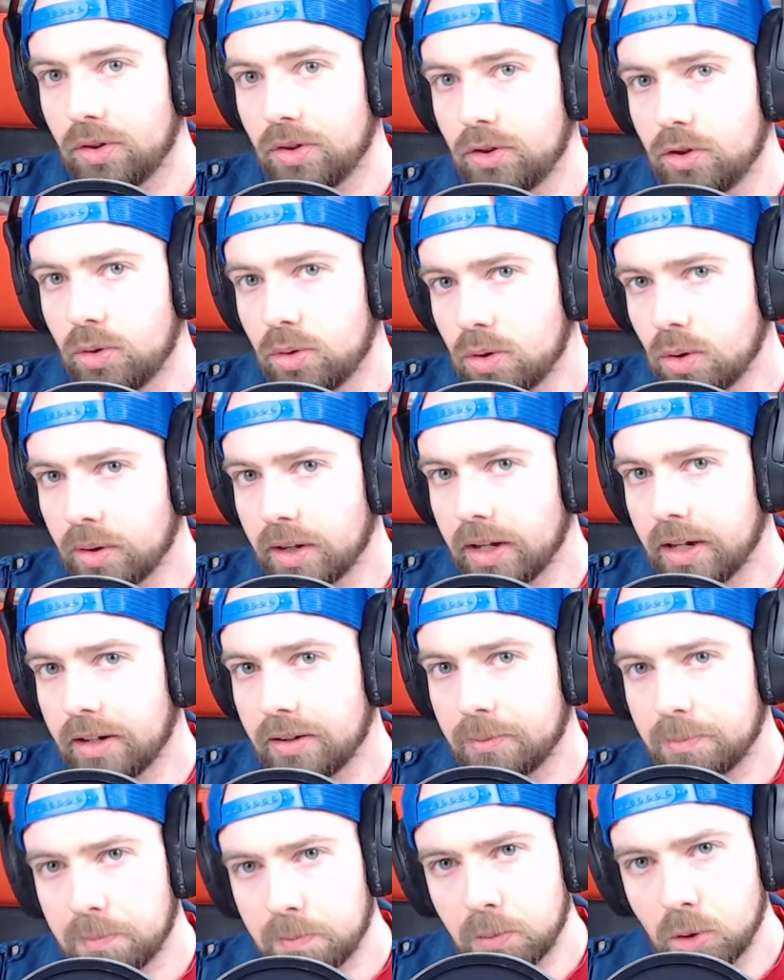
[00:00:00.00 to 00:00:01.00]
you know that
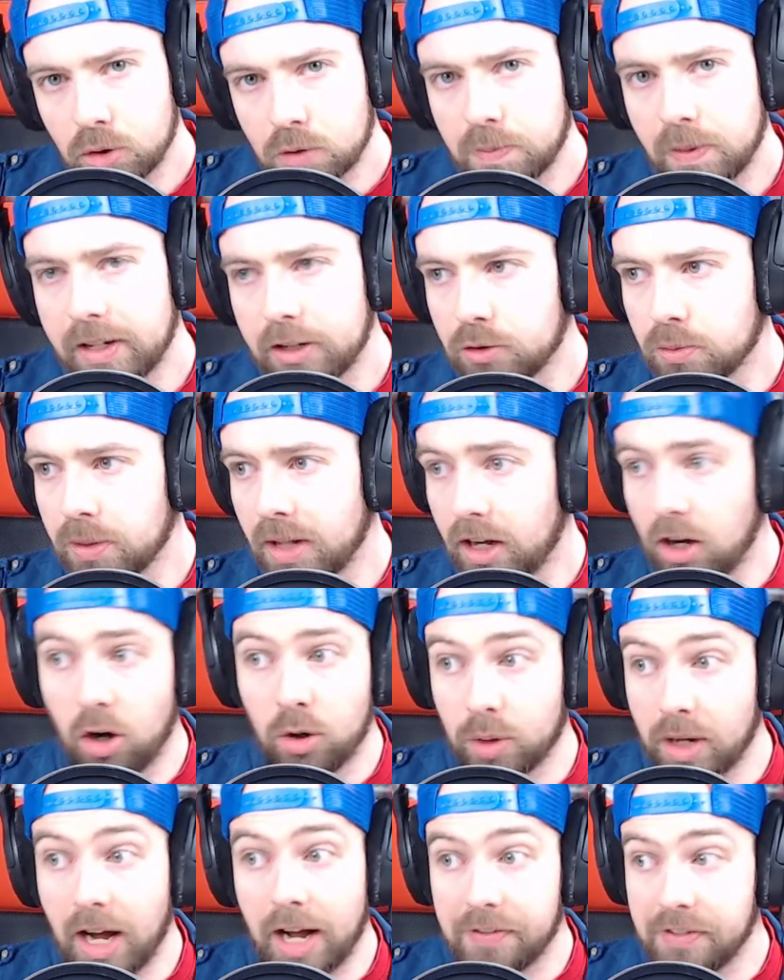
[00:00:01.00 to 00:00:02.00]
most players will be like, oh,
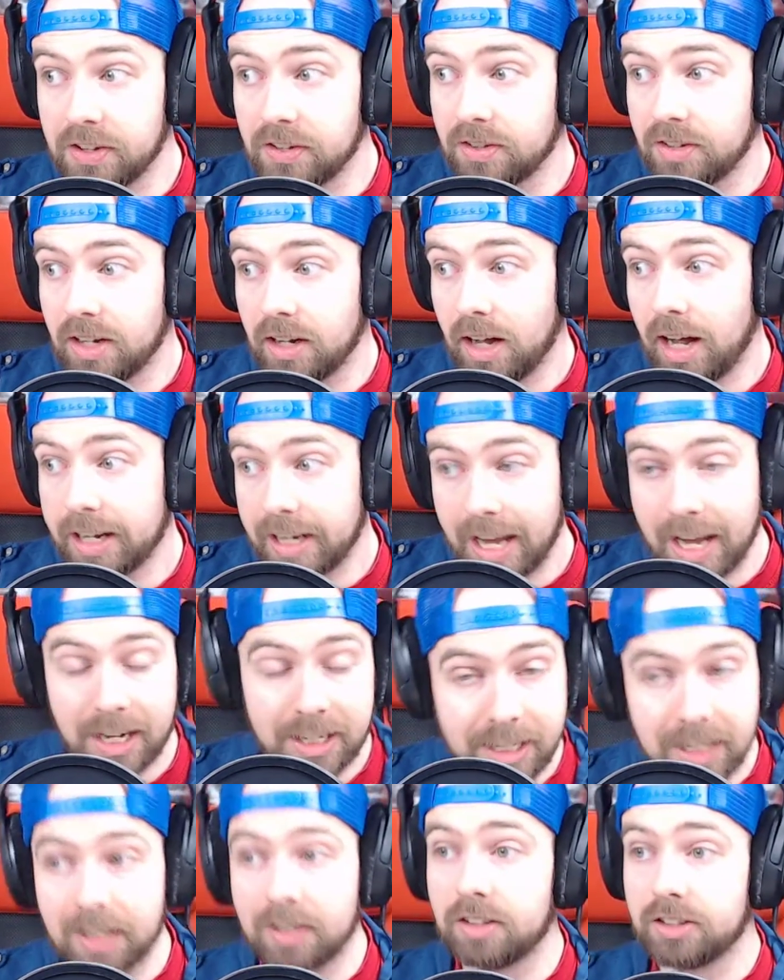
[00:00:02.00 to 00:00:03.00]
guy, I can't
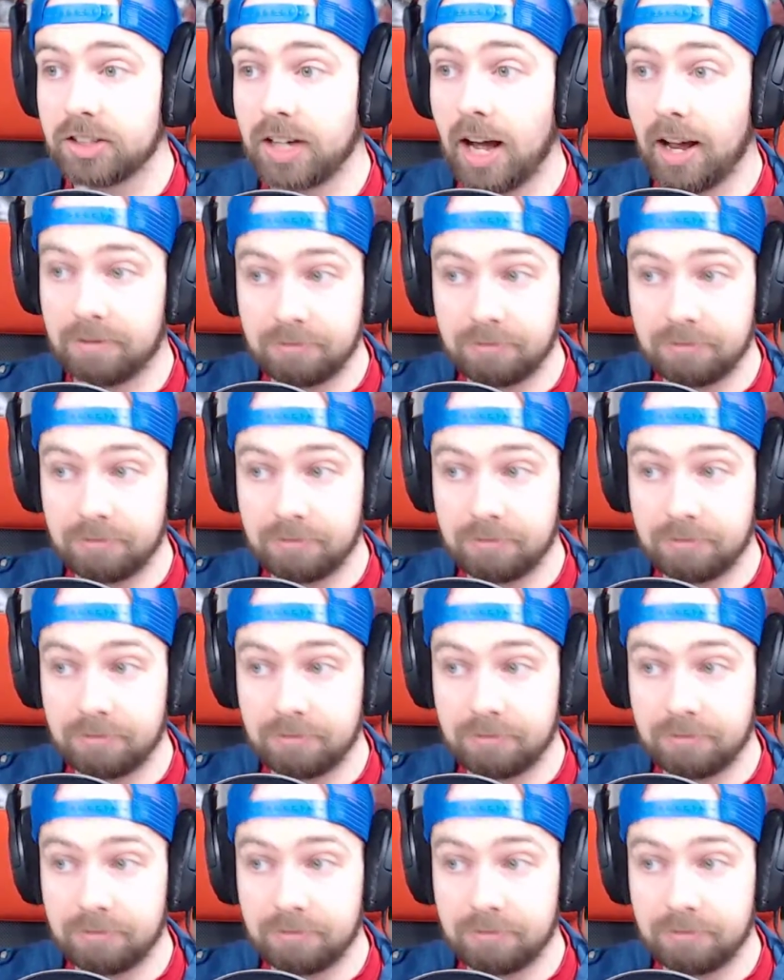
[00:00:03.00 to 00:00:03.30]
kill this guy.